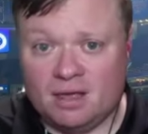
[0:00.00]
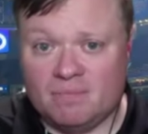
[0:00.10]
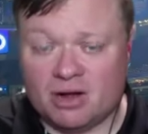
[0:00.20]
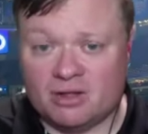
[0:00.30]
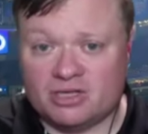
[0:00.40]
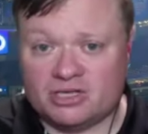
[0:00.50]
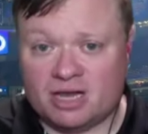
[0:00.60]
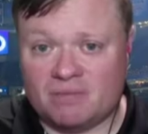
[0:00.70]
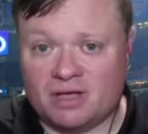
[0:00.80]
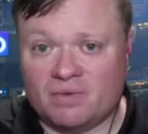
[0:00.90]
Maryland just
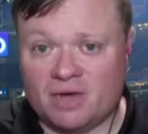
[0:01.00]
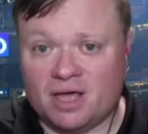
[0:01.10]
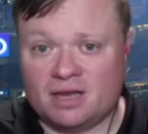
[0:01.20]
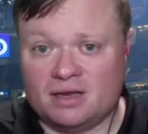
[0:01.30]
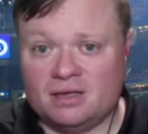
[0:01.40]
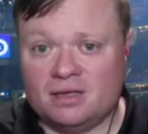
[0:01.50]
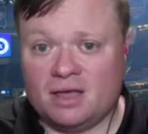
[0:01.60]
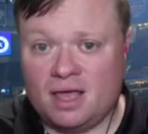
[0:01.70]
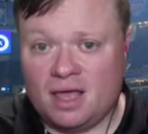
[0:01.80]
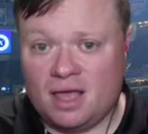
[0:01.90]
had a big win.
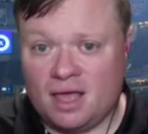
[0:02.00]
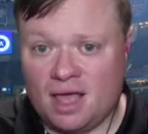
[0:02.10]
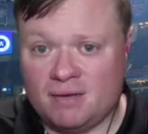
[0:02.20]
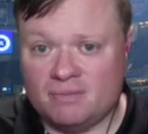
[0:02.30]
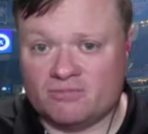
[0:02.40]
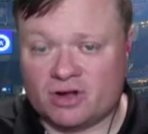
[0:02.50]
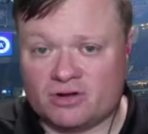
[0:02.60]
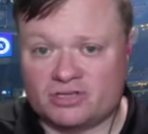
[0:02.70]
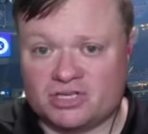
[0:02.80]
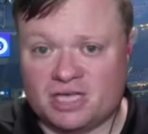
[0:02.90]
And
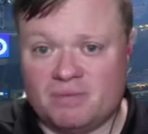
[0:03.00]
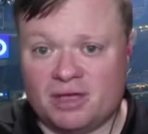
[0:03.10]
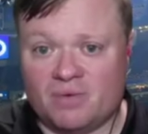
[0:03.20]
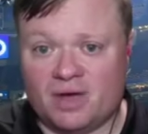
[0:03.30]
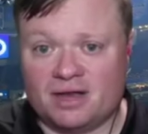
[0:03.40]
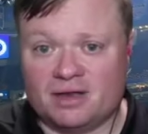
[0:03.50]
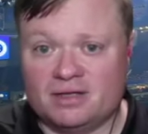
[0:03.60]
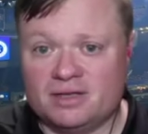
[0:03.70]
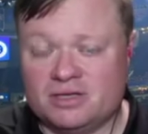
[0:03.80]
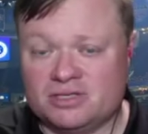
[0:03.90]
Rutgers just had a big win.
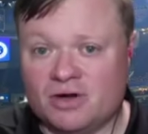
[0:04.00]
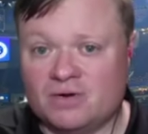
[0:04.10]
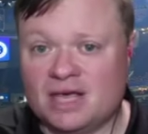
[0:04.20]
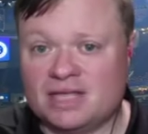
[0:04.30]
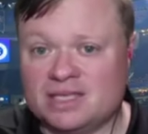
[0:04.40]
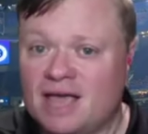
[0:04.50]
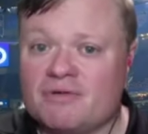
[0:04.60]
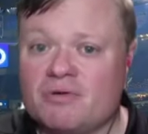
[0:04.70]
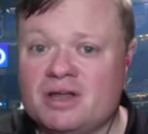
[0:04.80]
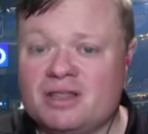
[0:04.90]
So that's
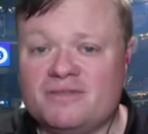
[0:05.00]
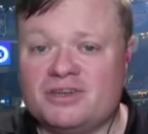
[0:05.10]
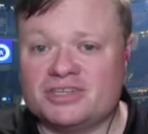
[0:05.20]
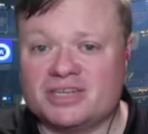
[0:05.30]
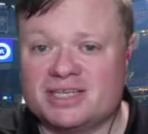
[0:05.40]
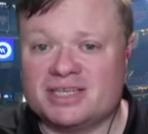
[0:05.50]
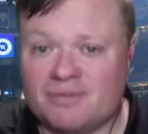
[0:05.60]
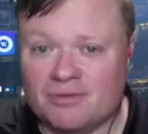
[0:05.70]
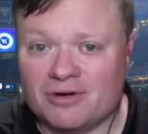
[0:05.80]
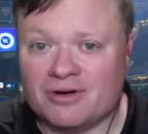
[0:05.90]
everyone in the division except
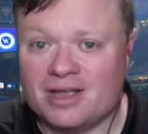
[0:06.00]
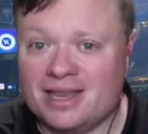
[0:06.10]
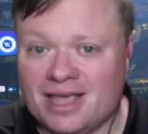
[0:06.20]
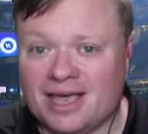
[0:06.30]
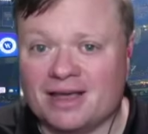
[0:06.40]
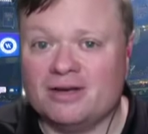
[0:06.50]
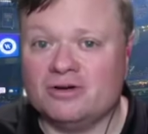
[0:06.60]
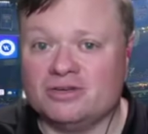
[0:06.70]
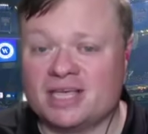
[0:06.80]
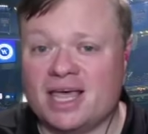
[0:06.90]
for Indiana,
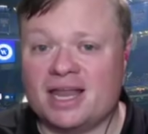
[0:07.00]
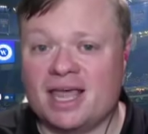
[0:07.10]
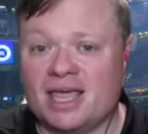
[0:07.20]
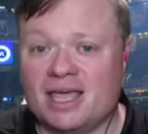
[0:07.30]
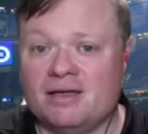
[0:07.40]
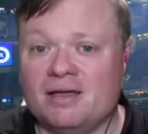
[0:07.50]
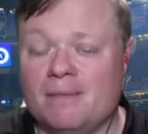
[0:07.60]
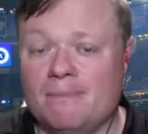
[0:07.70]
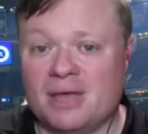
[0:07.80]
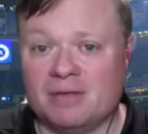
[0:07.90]
who just had a
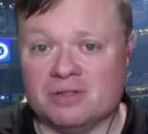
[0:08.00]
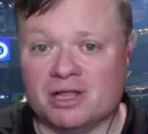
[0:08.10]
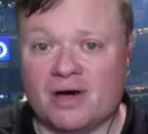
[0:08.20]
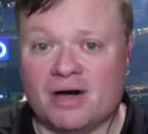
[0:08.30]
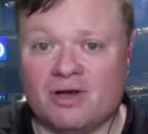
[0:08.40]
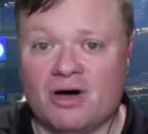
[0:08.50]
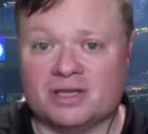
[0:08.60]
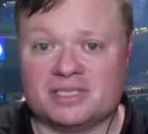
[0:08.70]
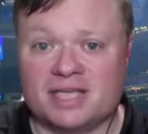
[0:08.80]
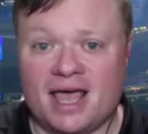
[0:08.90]
big blowout
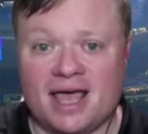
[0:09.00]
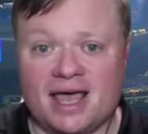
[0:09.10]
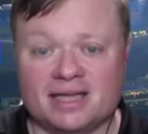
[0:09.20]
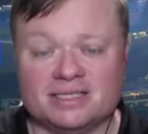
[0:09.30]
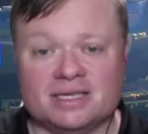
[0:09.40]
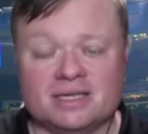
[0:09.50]
loss. And